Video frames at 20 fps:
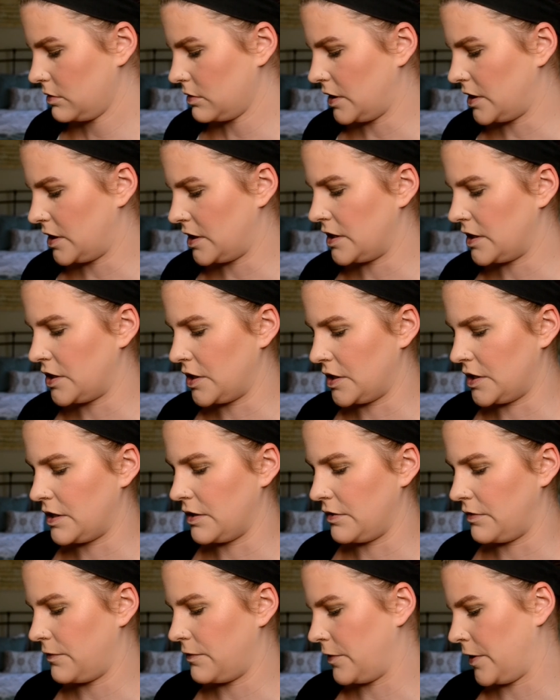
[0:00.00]
This is just
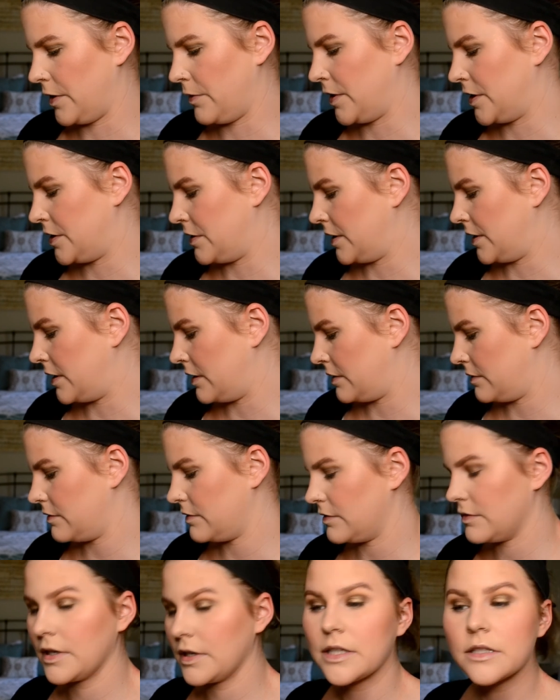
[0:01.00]
the free one you get
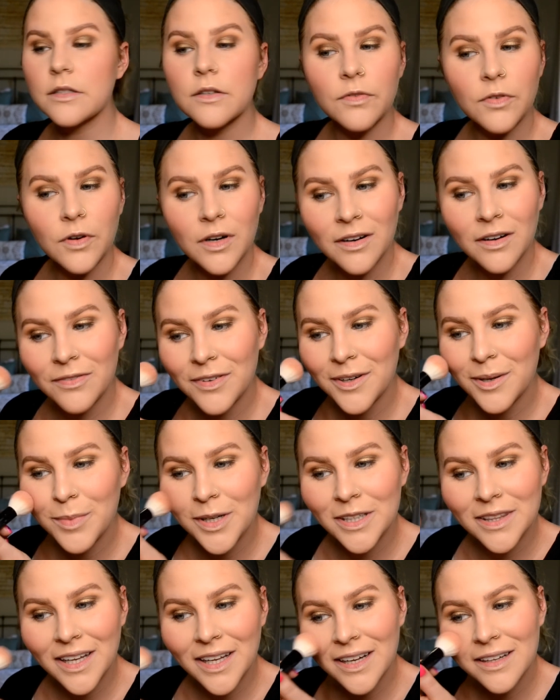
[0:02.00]
at Sephora for your
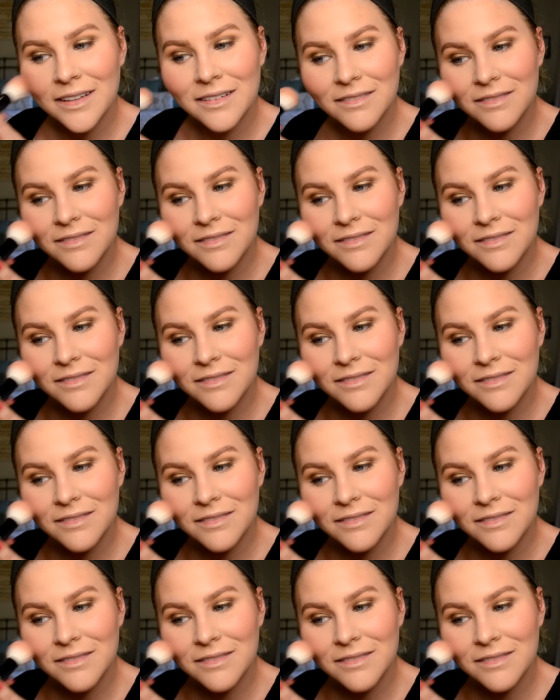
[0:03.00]
birthday.